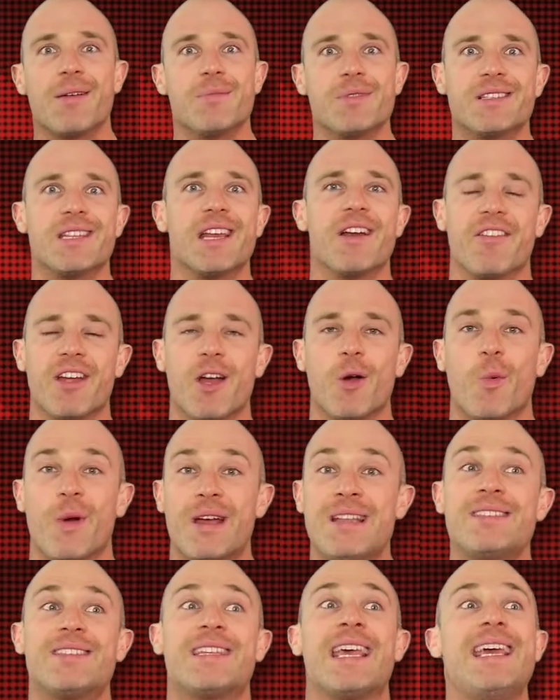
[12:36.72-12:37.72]
Mysterio
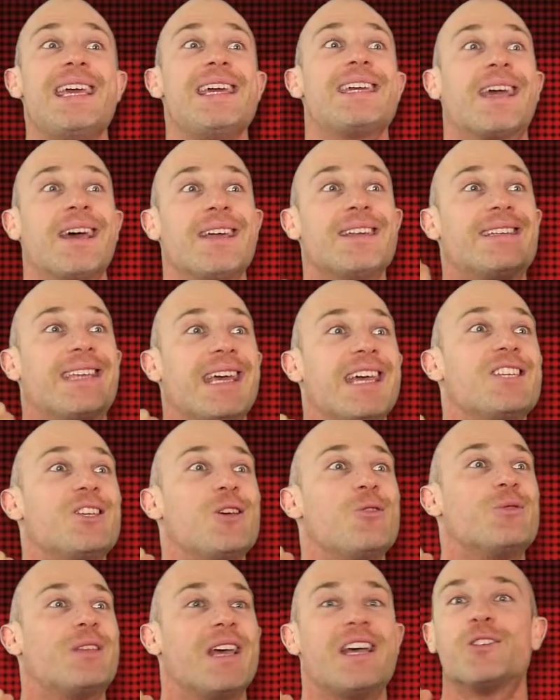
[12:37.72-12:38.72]
wins, he
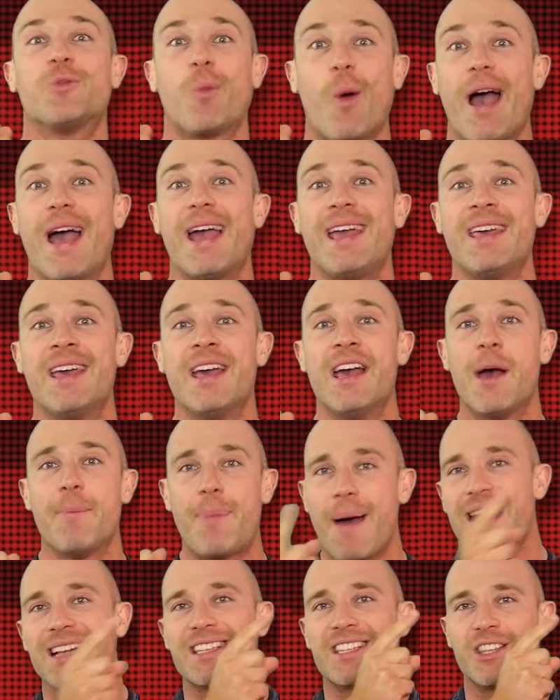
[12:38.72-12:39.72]
continues his way
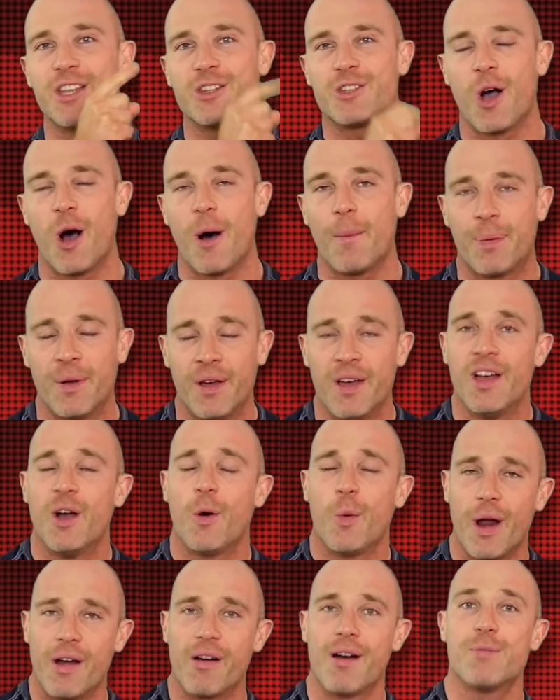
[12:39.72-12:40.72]
back to the top,
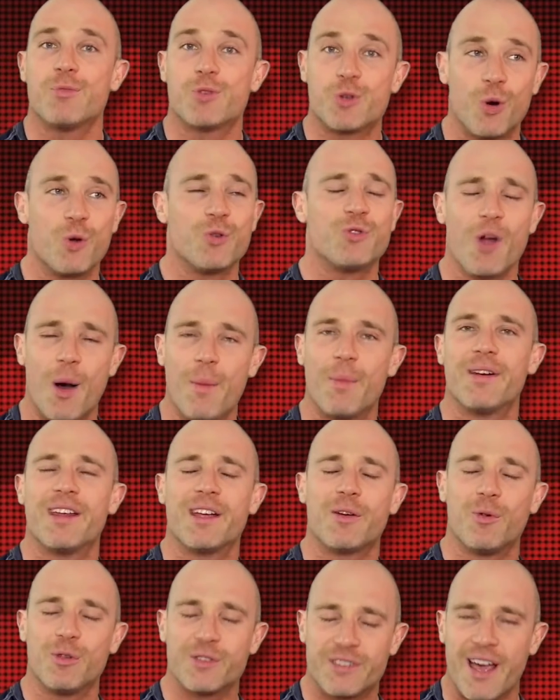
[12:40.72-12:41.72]
where I'm sure
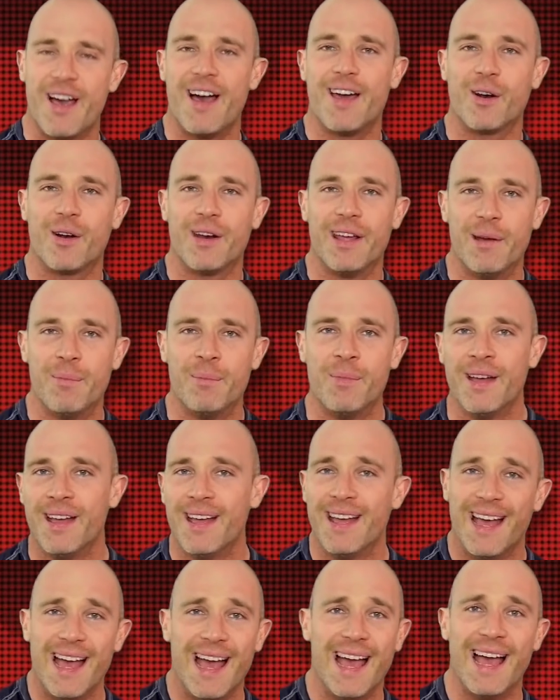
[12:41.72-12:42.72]
Dominic will turn on him
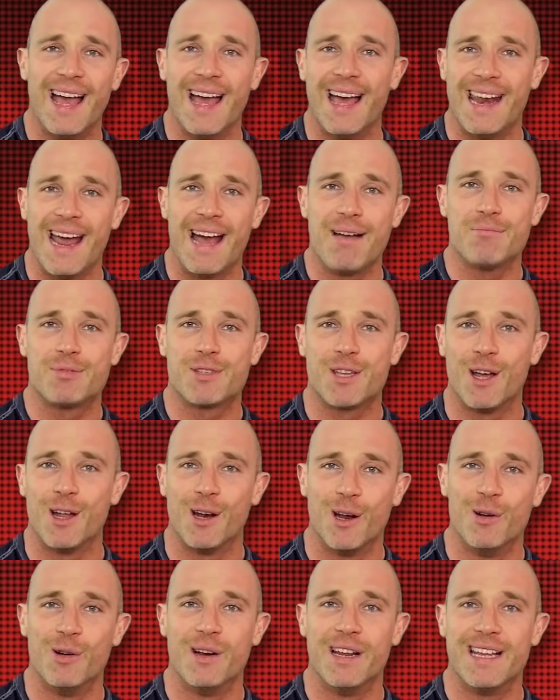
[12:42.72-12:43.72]
and
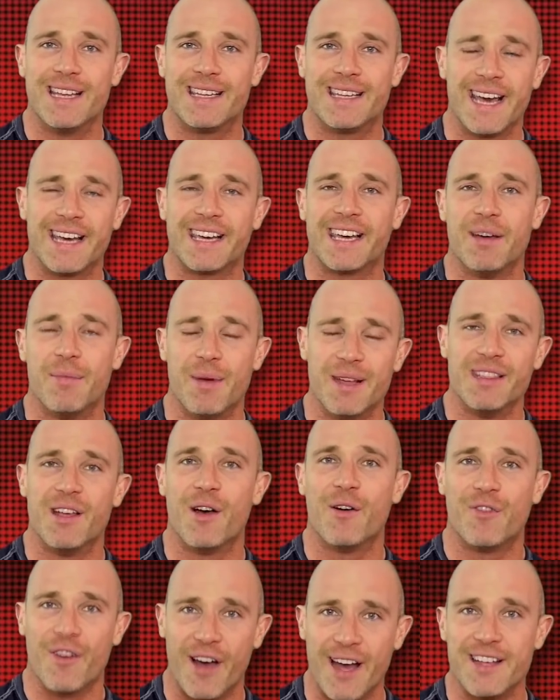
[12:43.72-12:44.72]
absolutely kick him in the
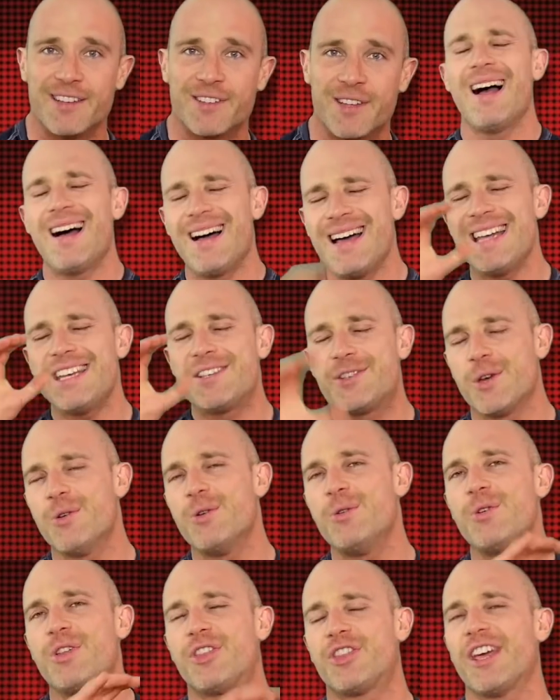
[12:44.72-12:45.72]
face. I
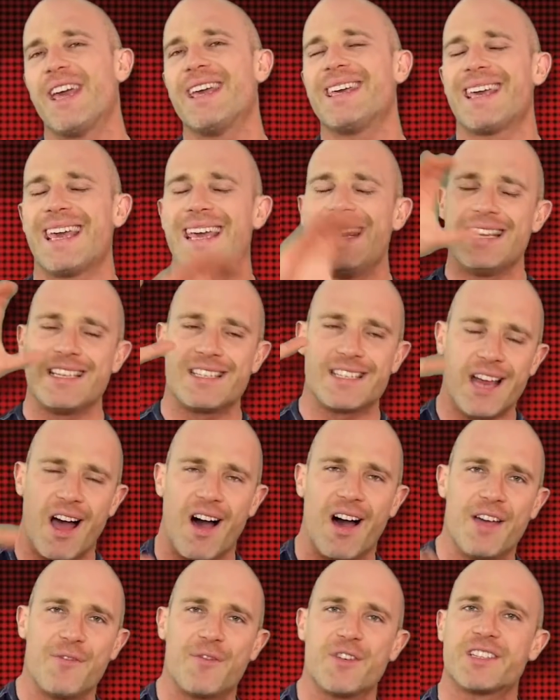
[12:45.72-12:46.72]
do think it is
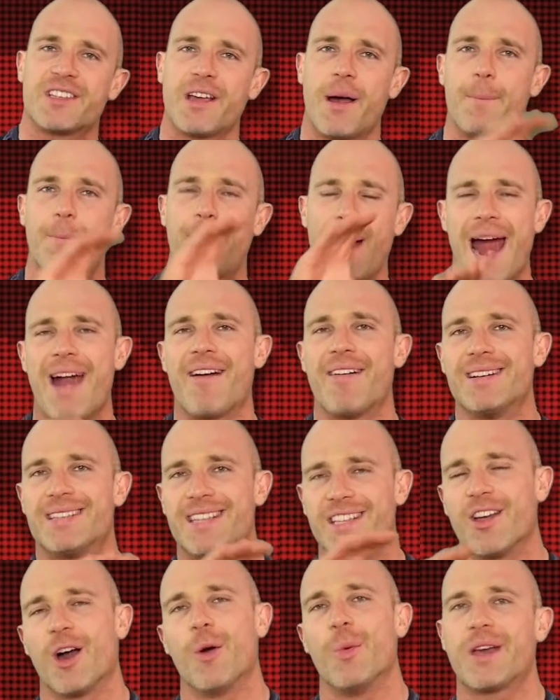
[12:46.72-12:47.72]
time for some
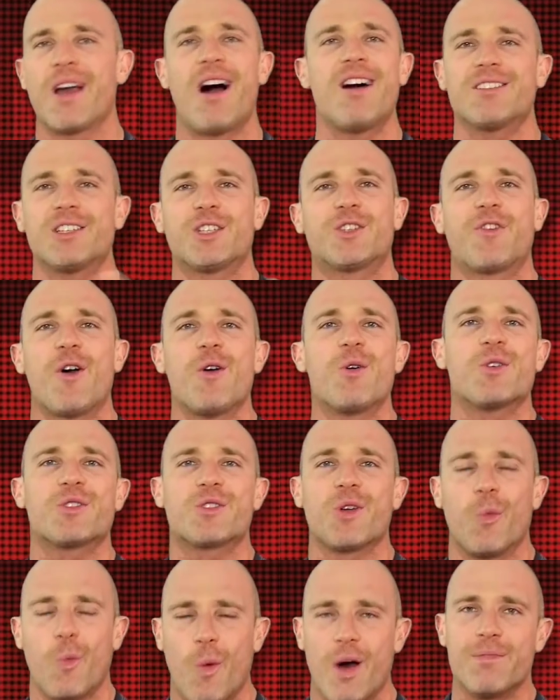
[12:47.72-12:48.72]
parity, though. We can't just
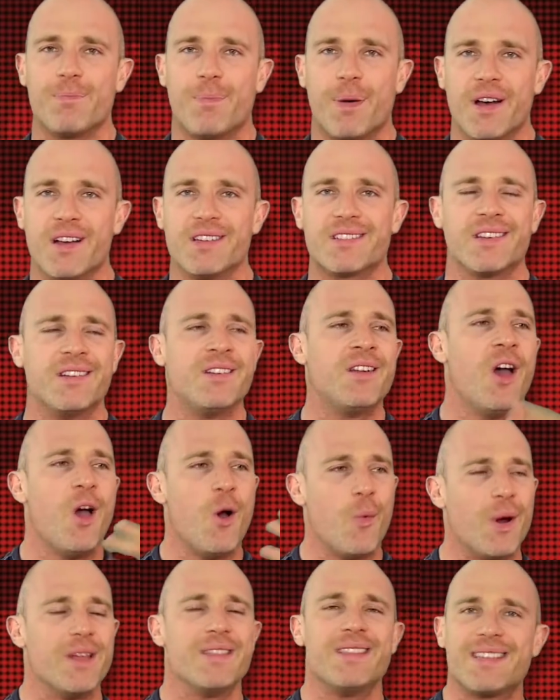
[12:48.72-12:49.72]
focus on one person
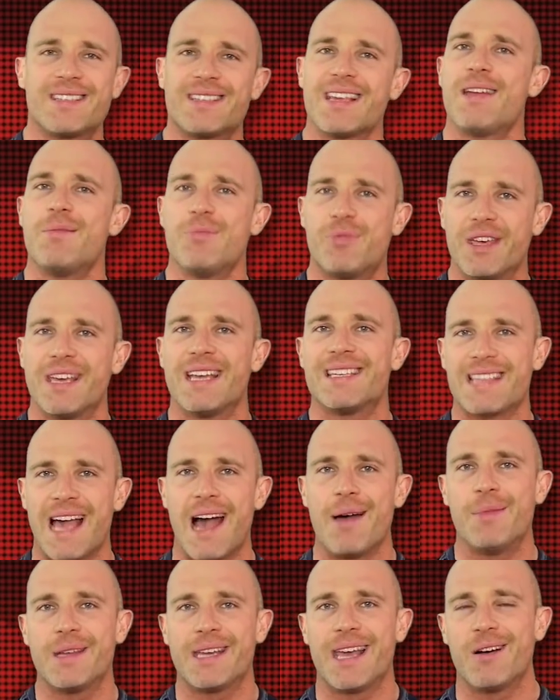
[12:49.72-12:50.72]
when the same thing is
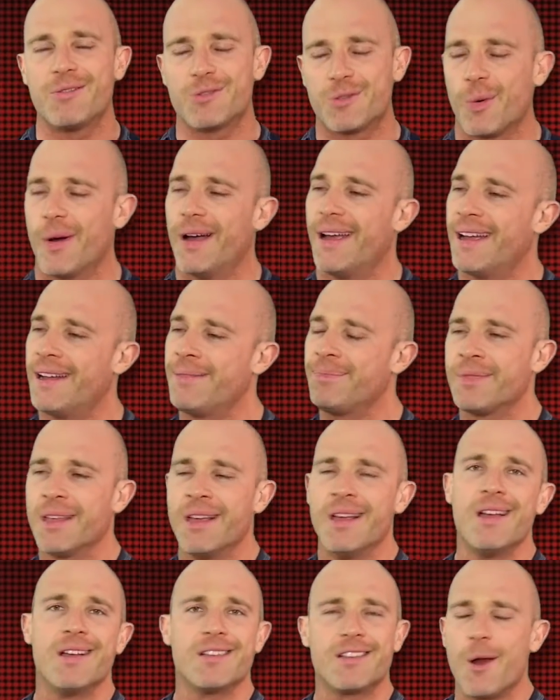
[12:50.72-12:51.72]
happening elsewhere.
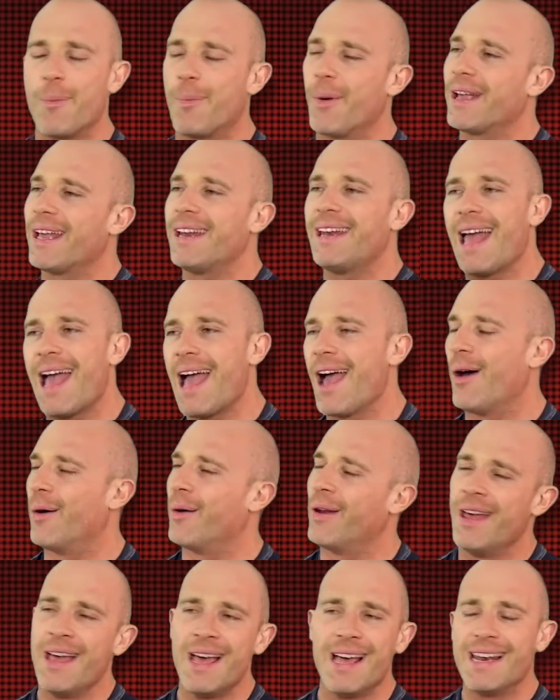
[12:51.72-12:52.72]
So bring it
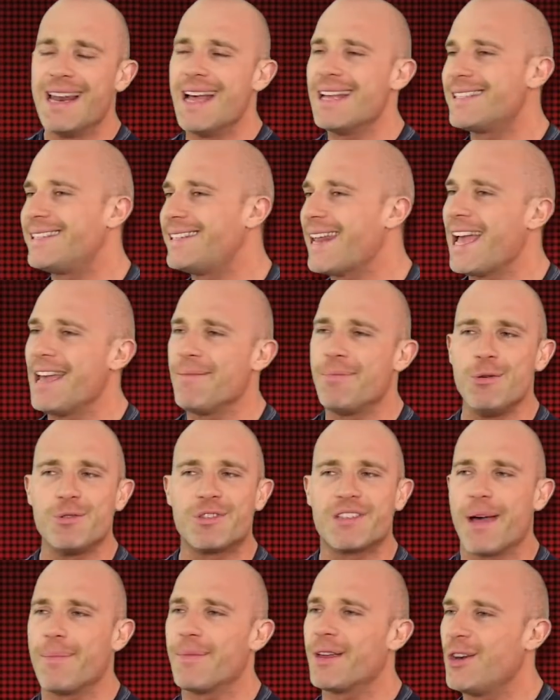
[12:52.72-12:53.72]
down. Let's debut
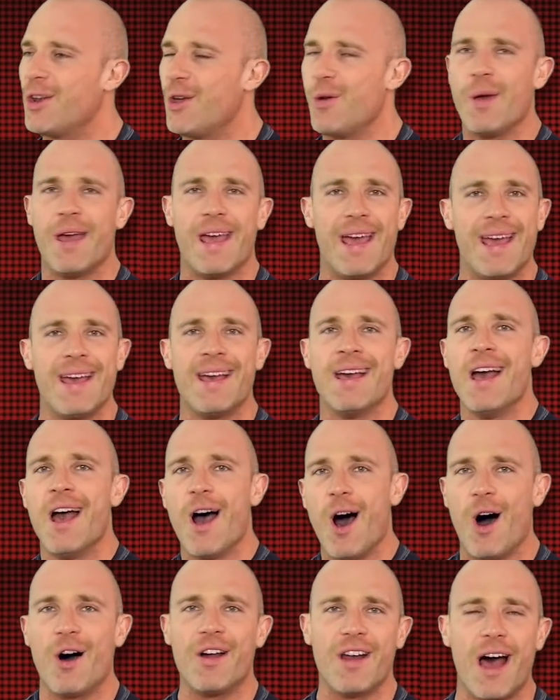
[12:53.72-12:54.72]
something new here
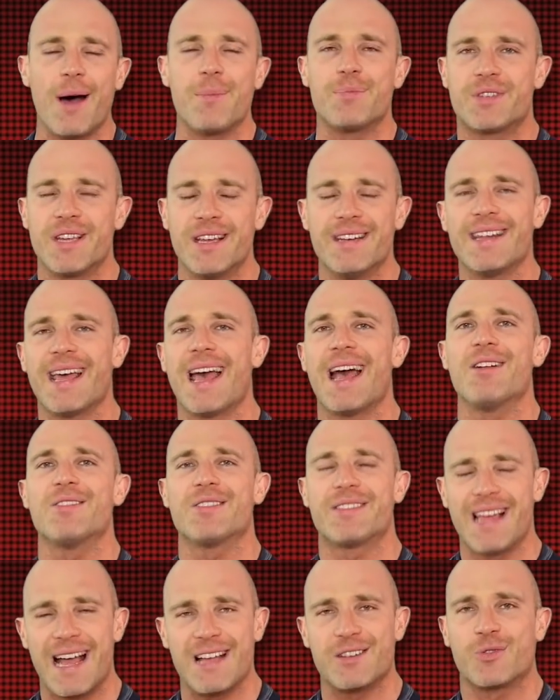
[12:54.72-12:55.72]
on Ups and
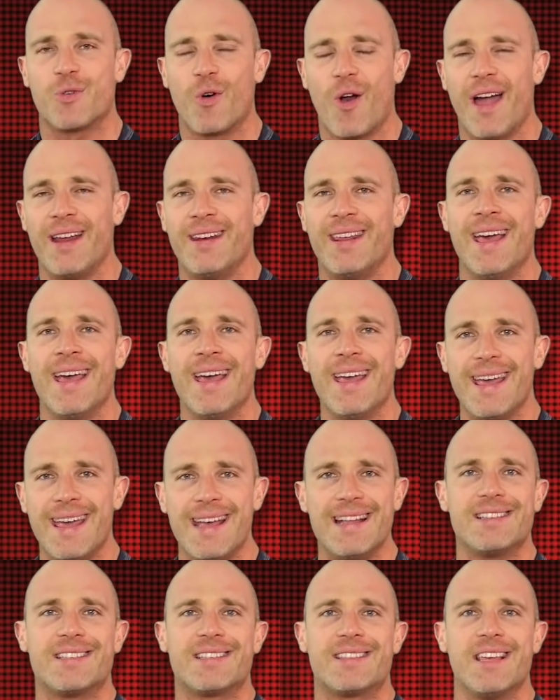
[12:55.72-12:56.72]
Downs. That's right,
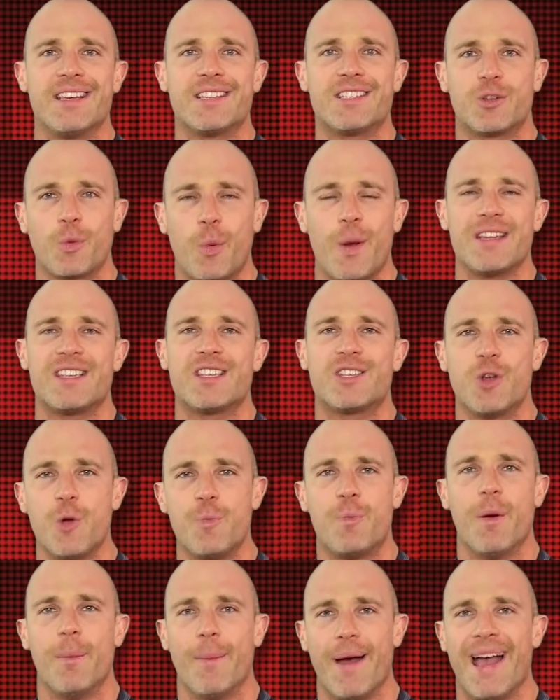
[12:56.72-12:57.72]
it's the Swiss
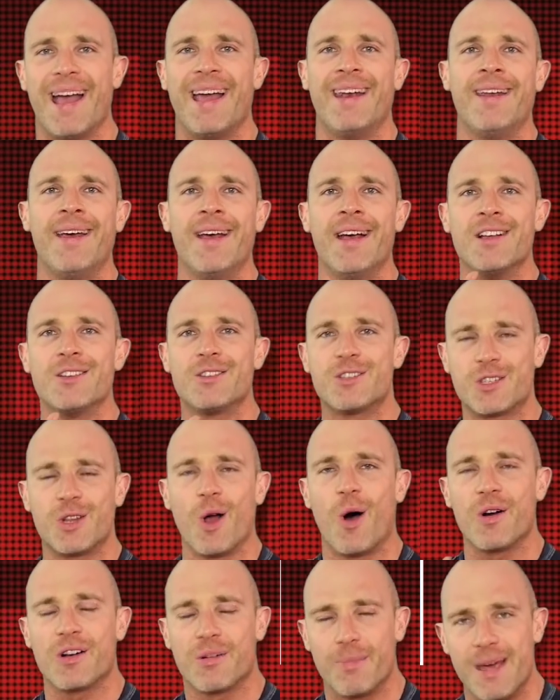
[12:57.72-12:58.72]
Superman
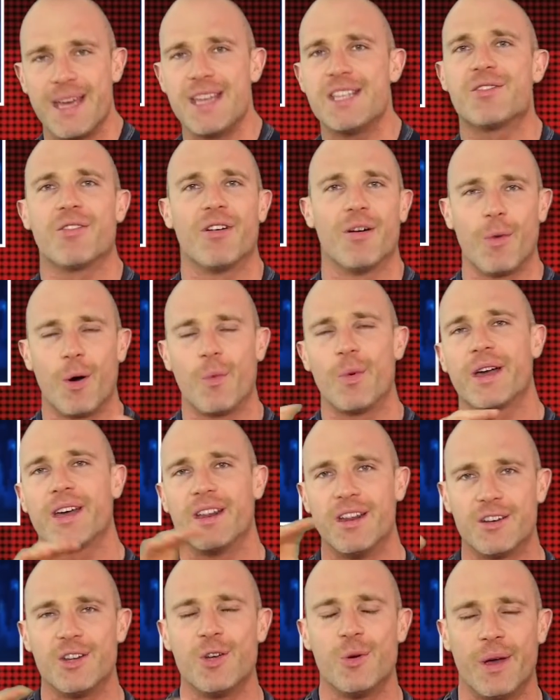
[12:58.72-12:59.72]
stock meter. And what we're
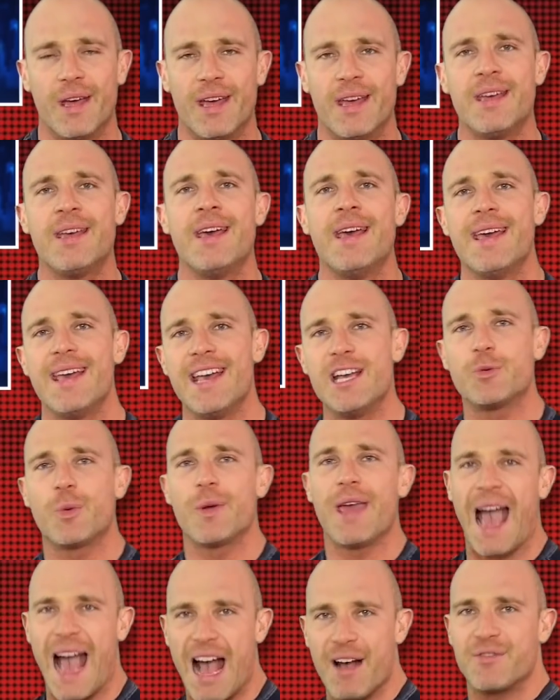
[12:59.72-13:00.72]
going to do here is
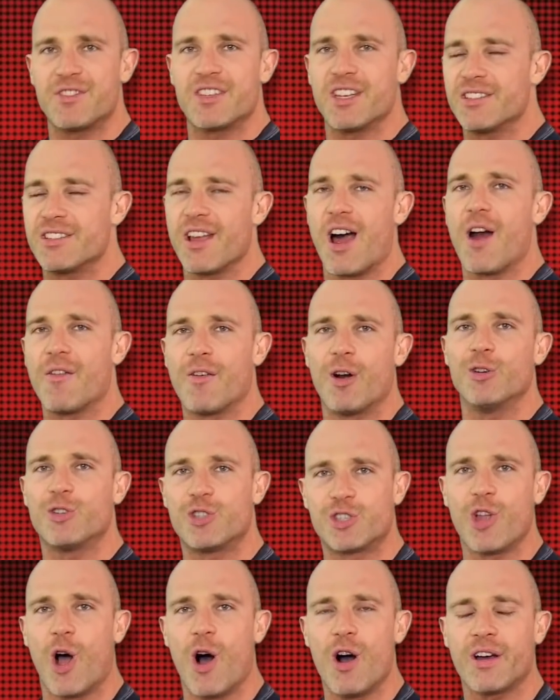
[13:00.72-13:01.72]
we have Cesaro's
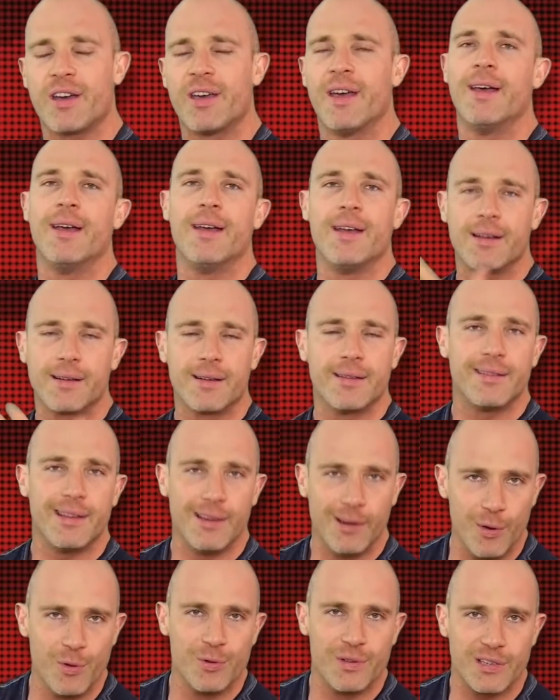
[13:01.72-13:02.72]
stock because
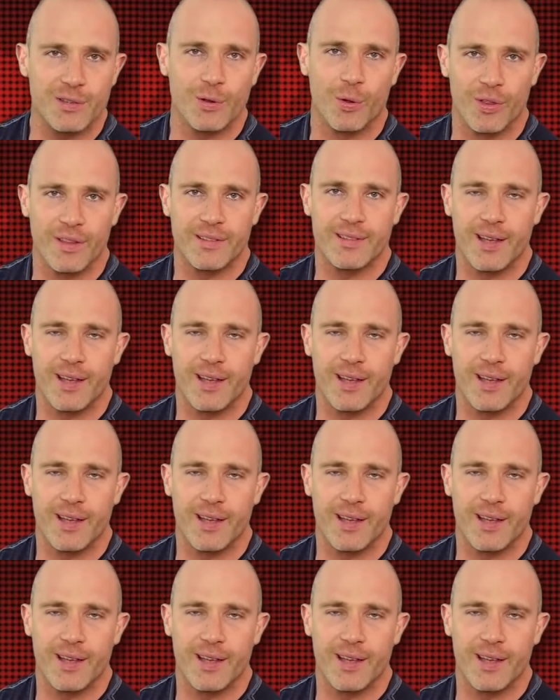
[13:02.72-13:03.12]
he loses all the